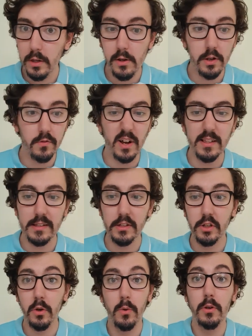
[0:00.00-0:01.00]
You could write it
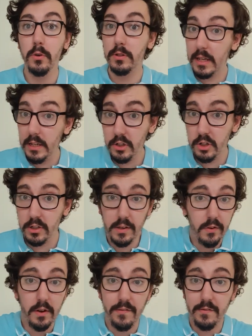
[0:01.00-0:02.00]
to your teachers
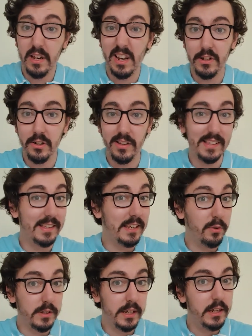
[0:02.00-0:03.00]
if you haven't had a chance to see
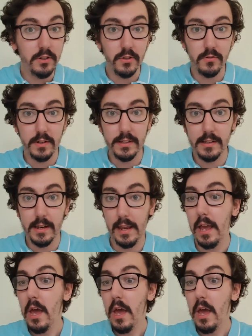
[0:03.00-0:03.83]
your teachers recently.